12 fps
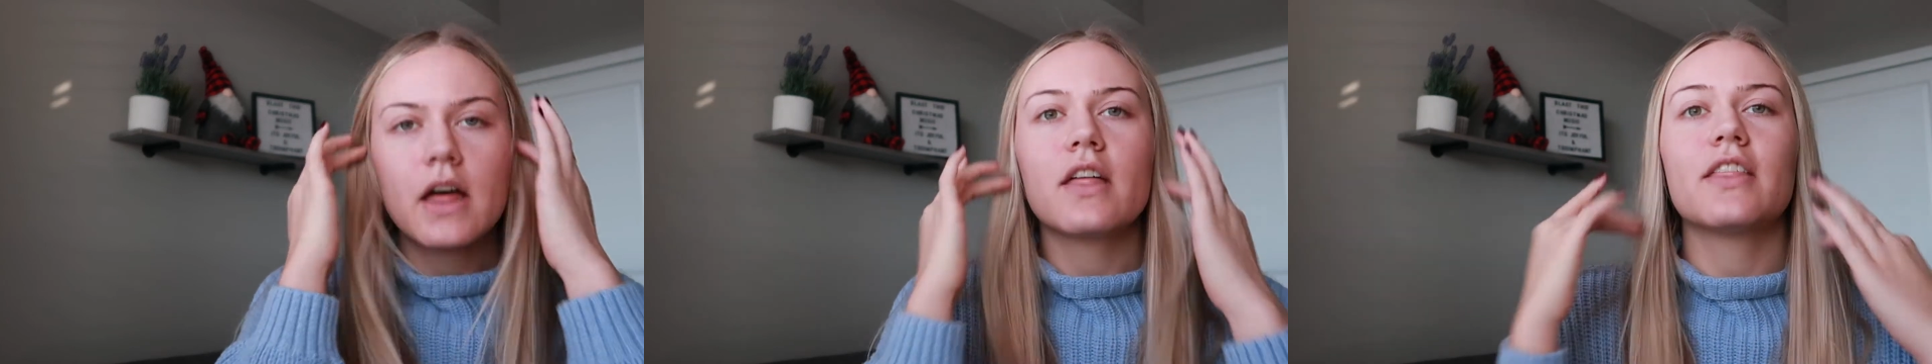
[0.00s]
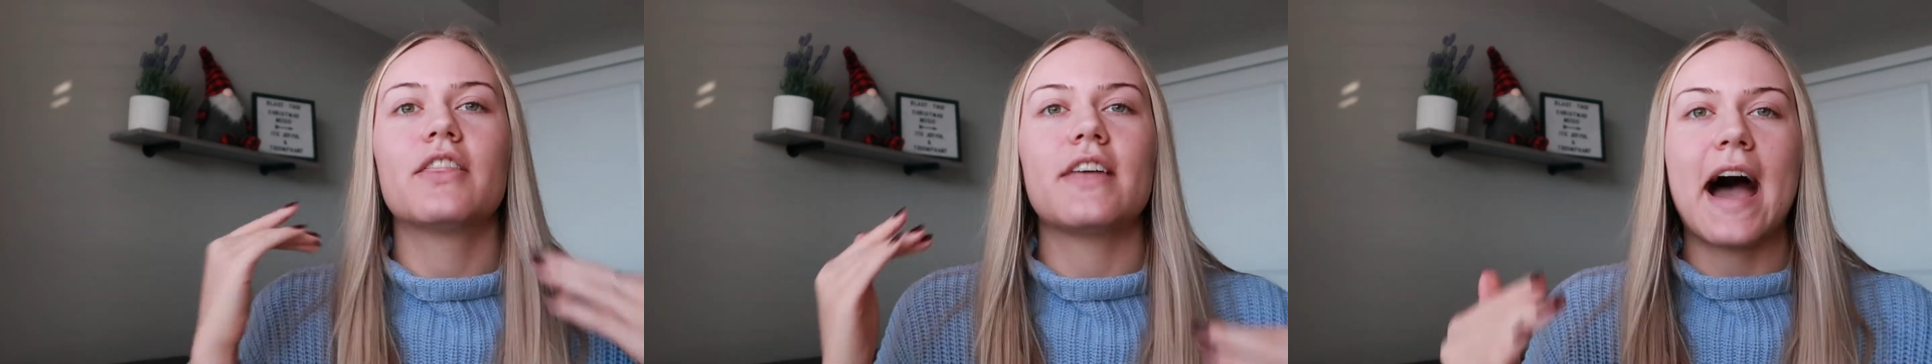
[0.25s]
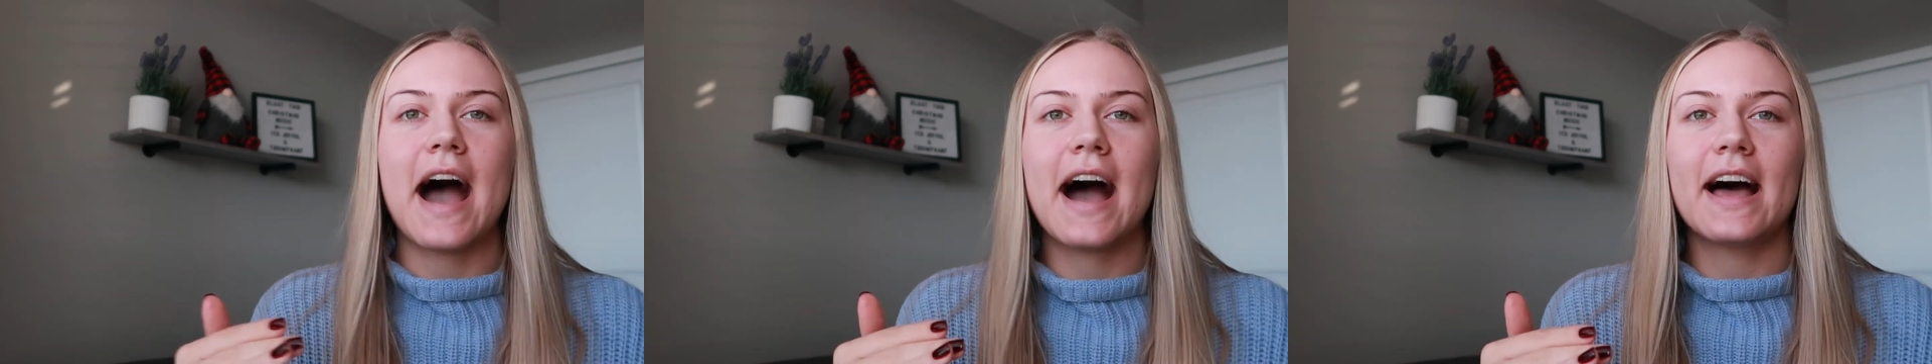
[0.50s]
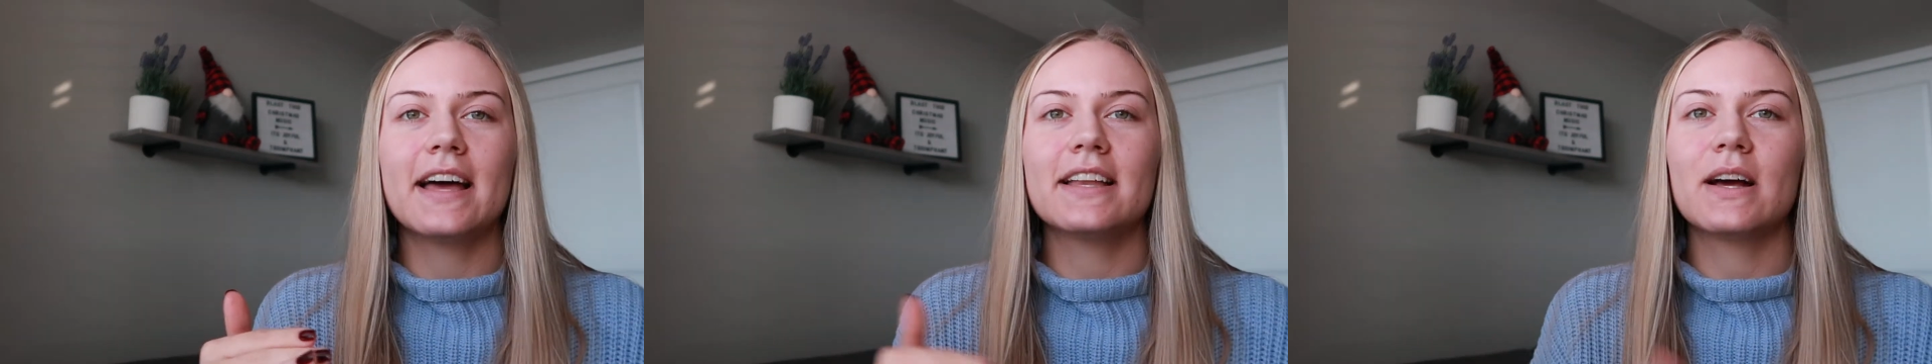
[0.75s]

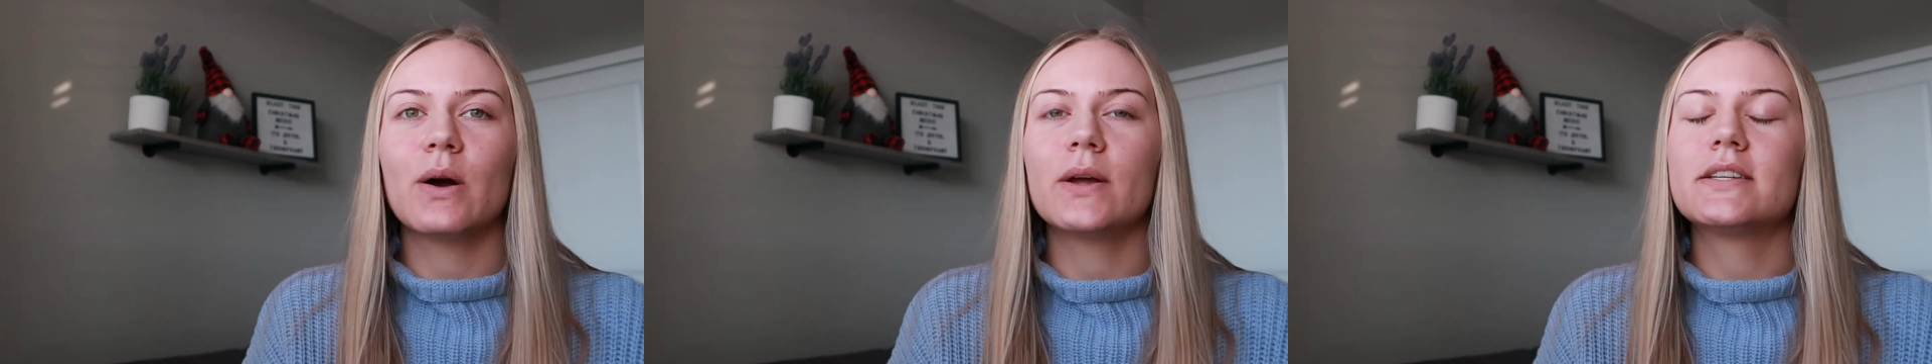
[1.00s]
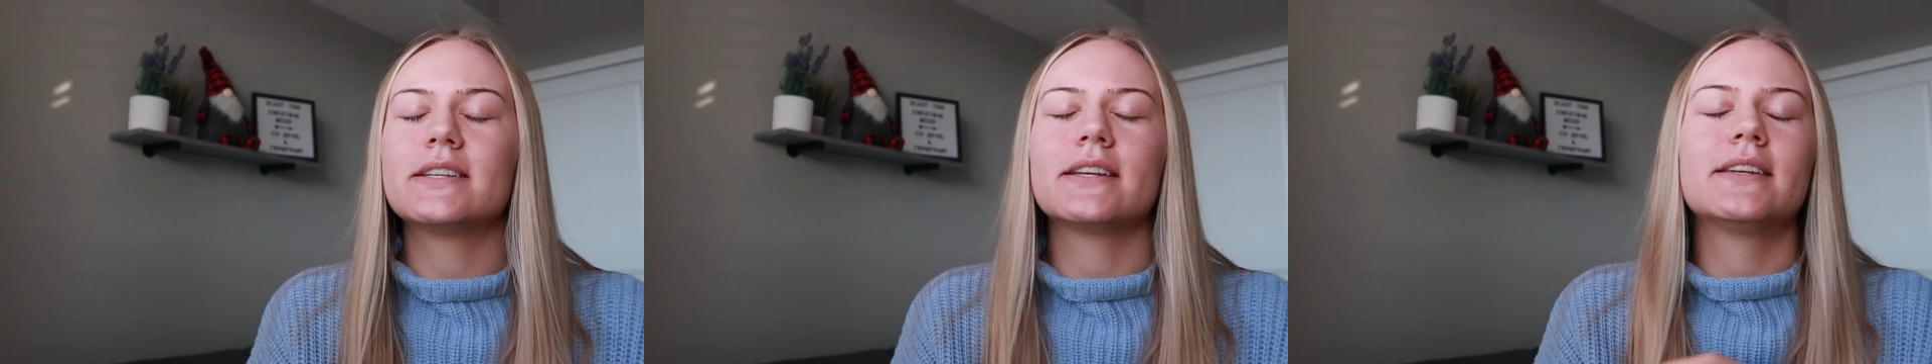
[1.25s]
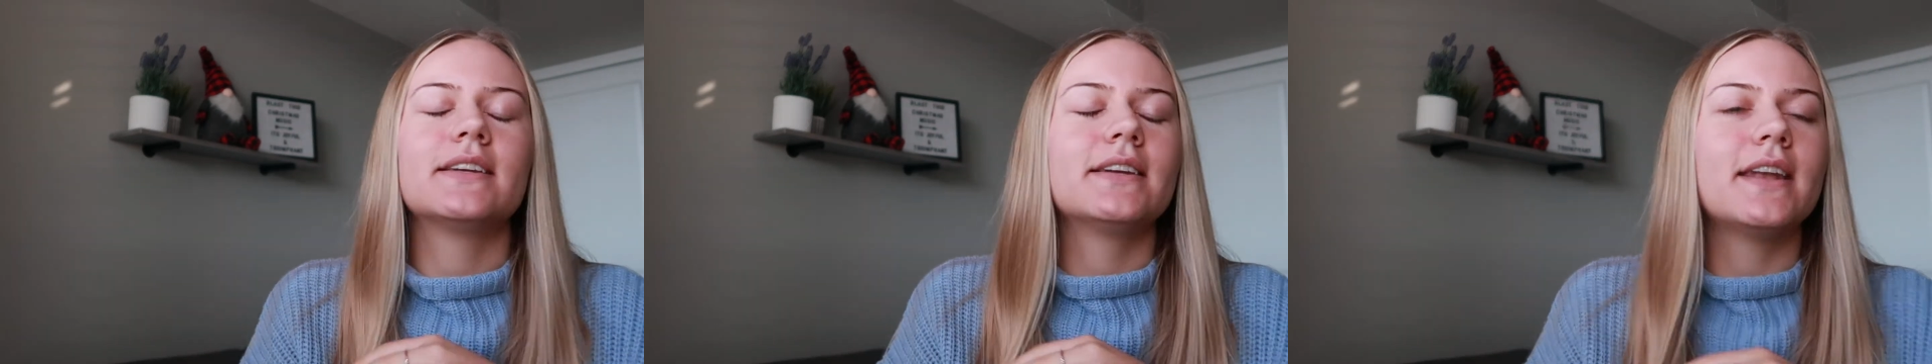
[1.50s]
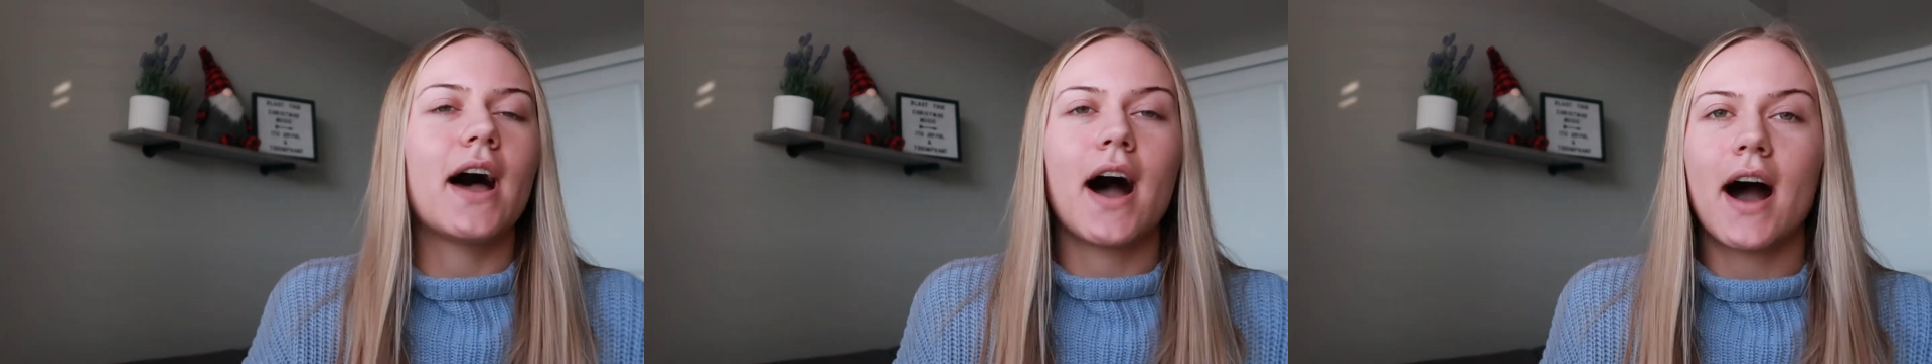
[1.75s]
That did
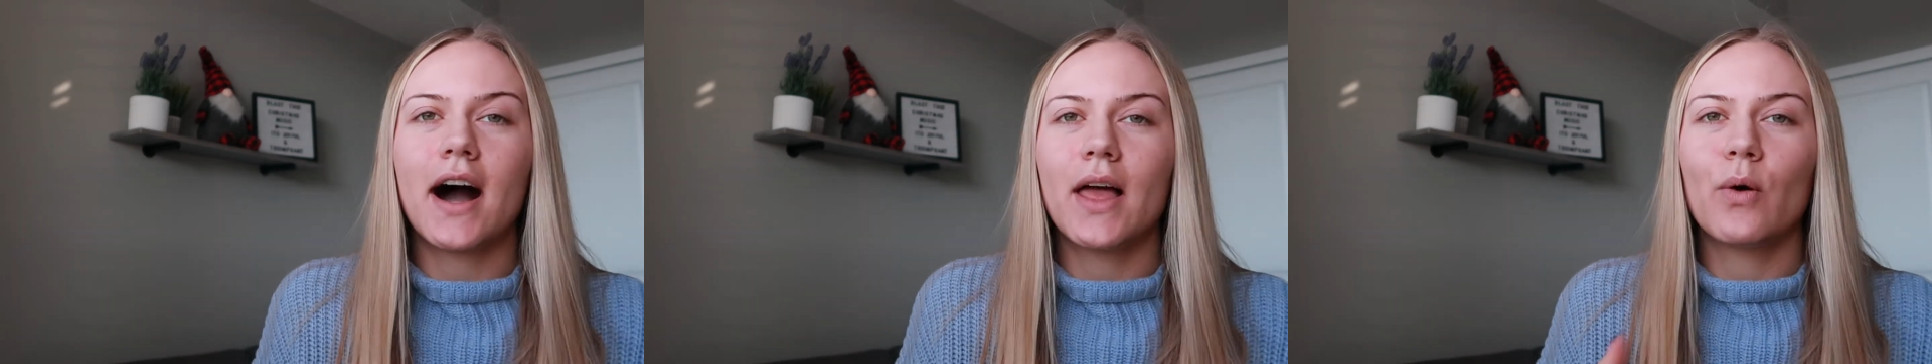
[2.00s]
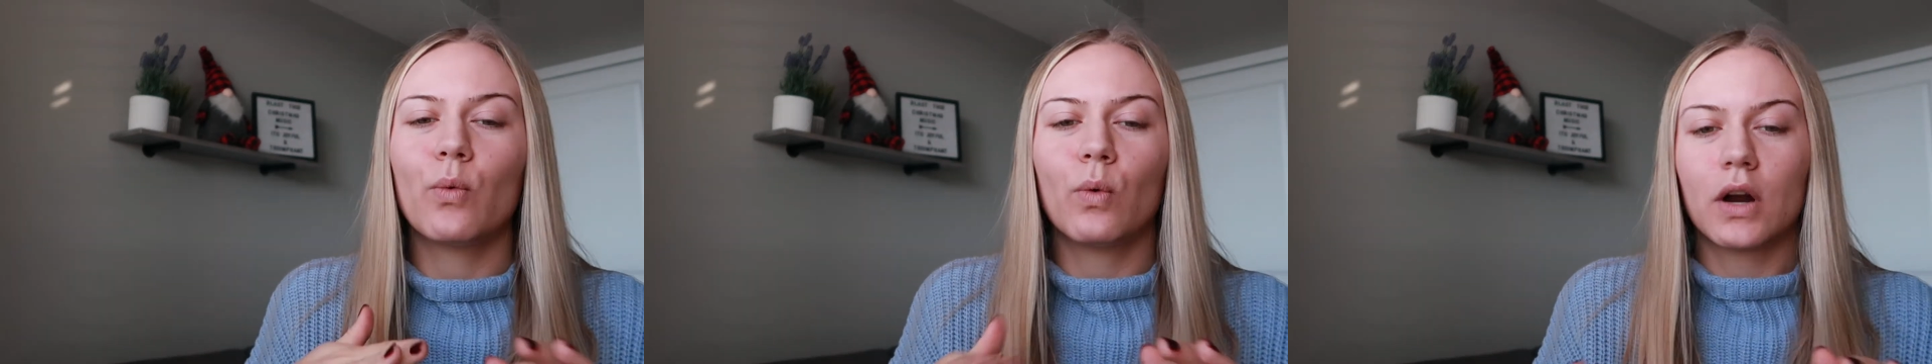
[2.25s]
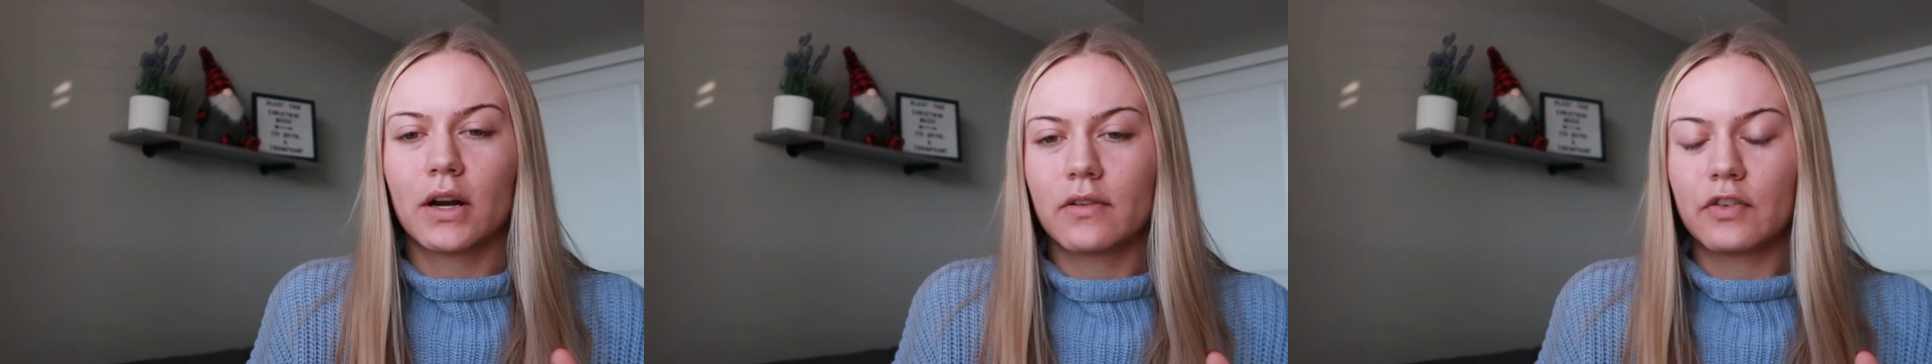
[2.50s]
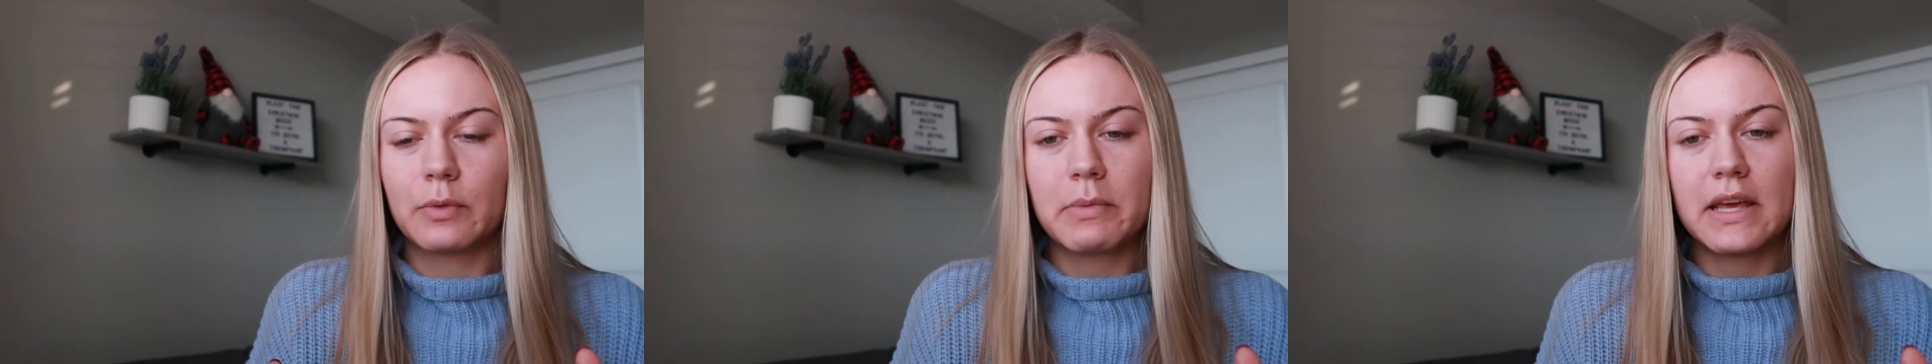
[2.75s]
not work
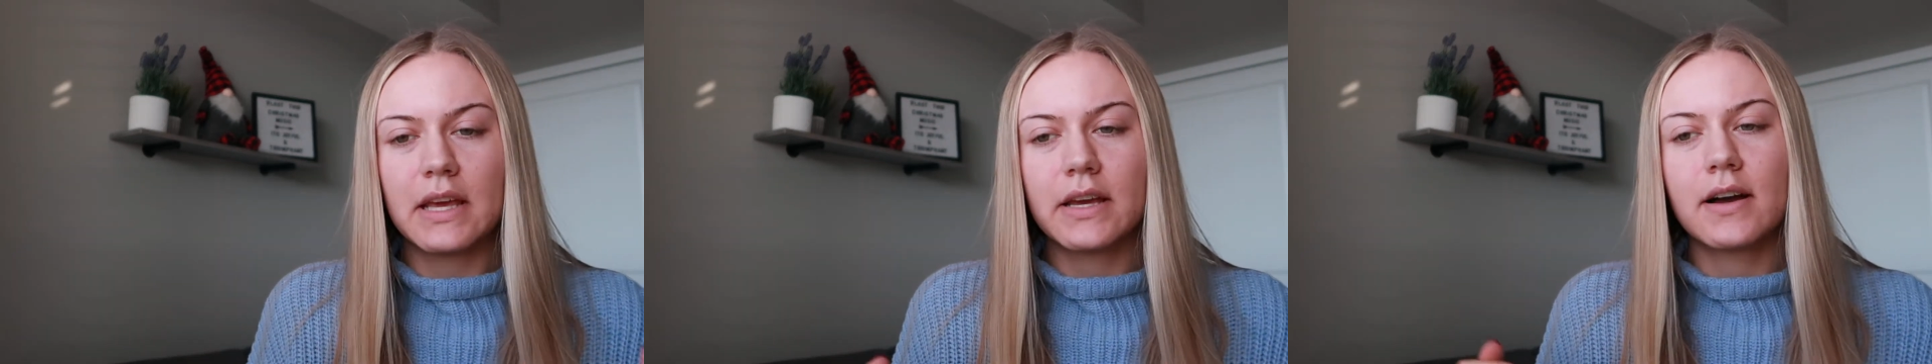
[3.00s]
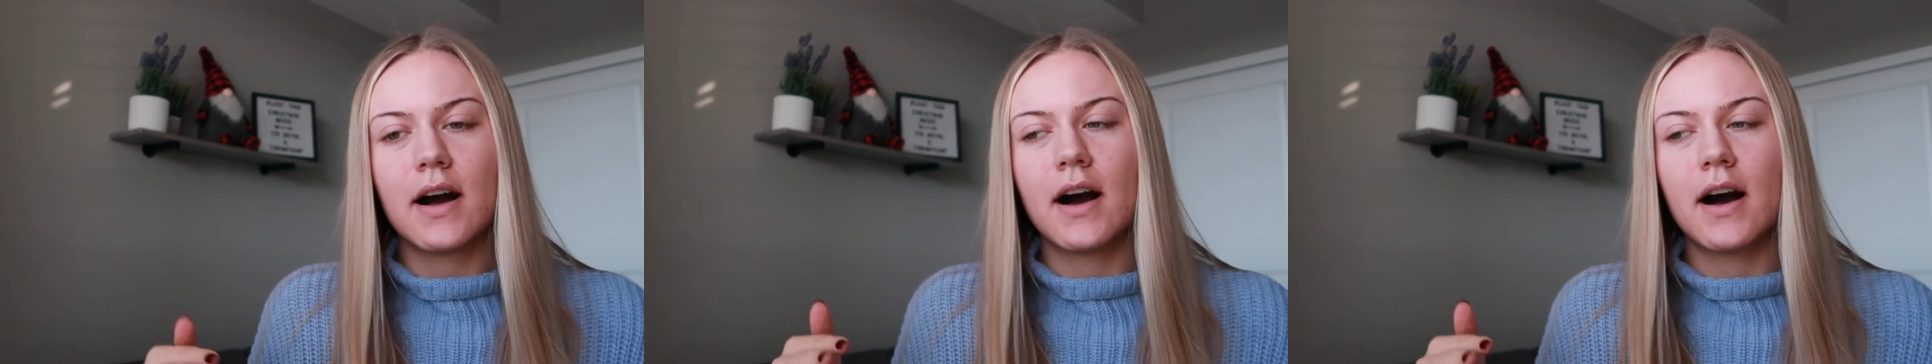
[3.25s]
for me.